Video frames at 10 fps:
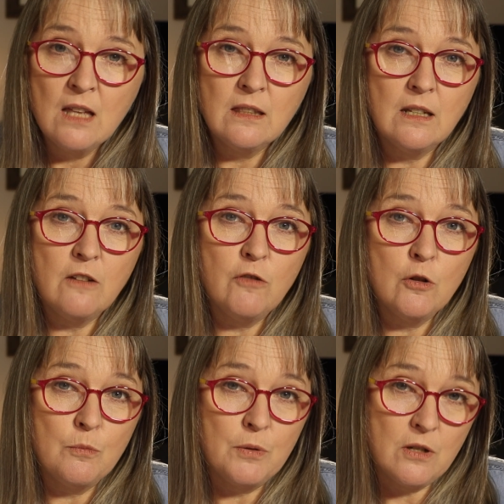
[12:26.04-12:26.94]
that if
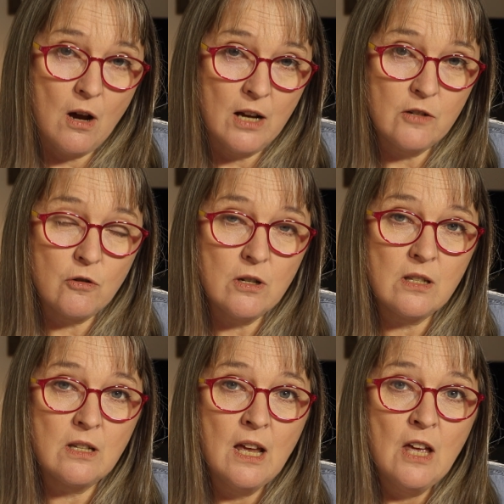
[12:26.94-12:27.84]
you're a
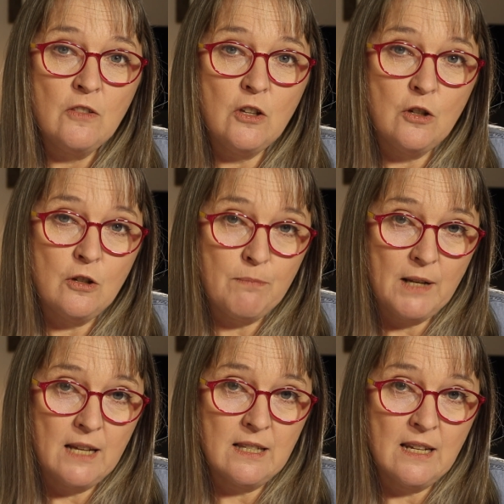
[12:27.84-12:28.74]
podiatrist, that you could
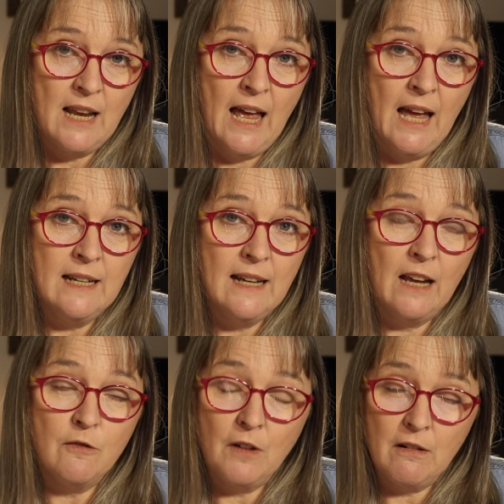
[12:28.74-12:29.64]
place an ad
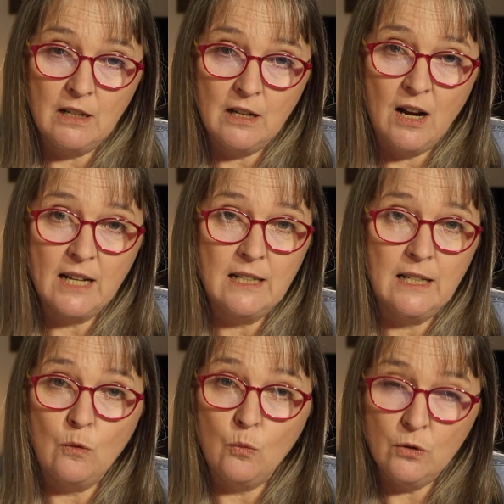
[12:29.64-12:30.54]
and very likely
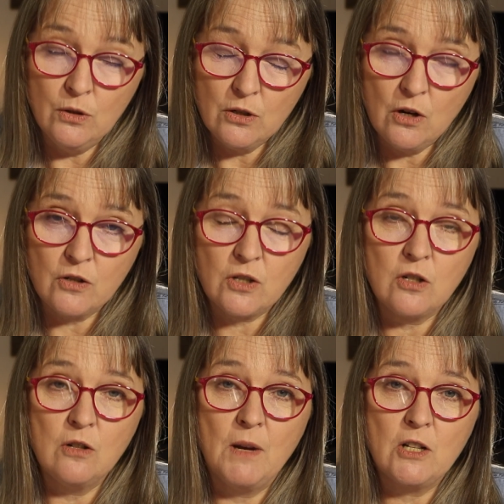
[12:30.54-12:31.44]
it wouldn't cost
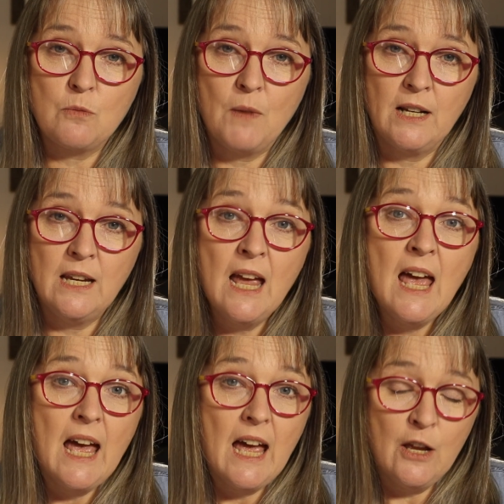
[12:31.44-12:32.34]
too much money
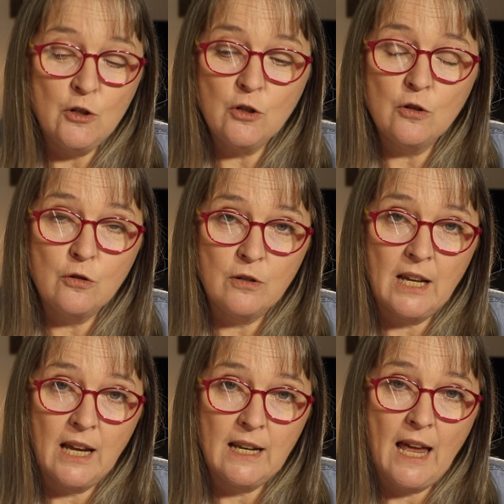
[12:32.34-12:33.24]
and you could
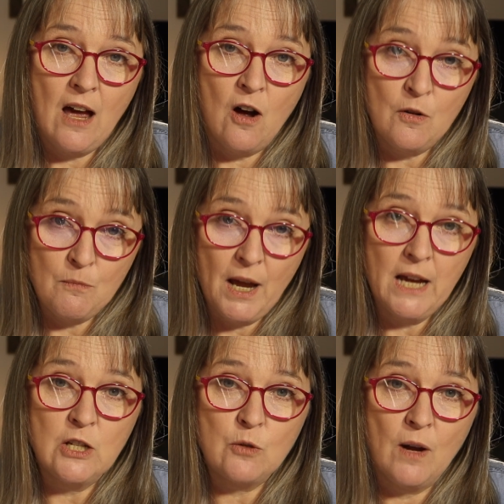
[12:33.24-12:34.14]
get on
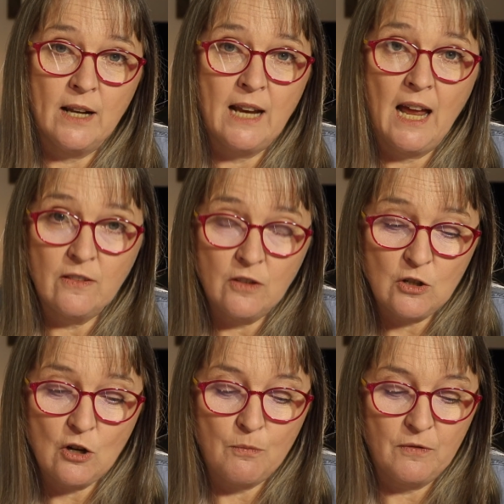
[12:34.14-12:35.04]
page one at the
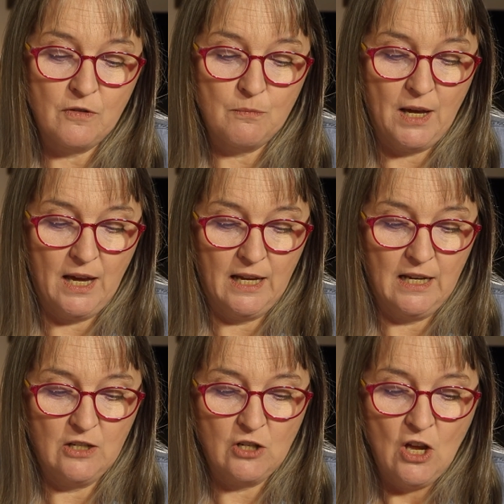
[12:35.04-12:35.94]
top of the
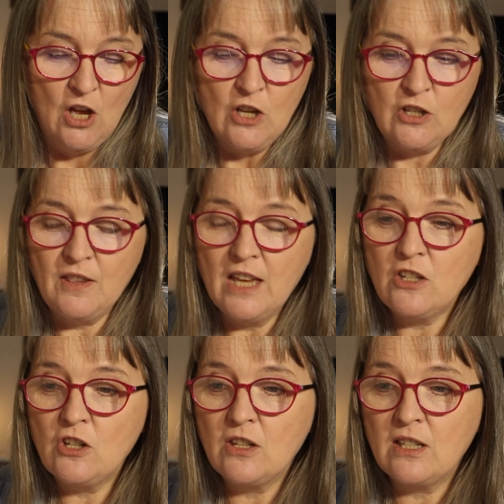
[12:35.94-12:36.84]
page. So
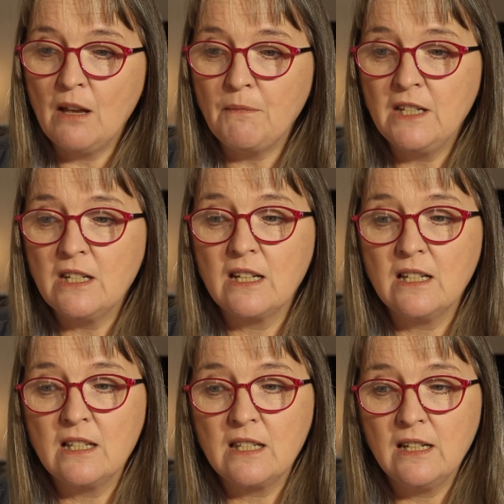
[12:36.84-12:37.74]
that's just something to
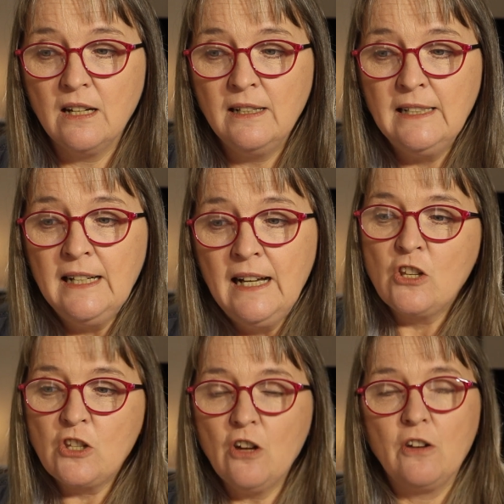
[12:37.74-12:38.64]
consider.
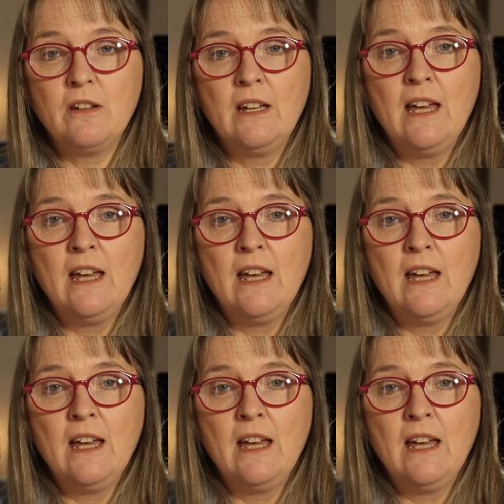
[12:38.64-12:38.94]
So,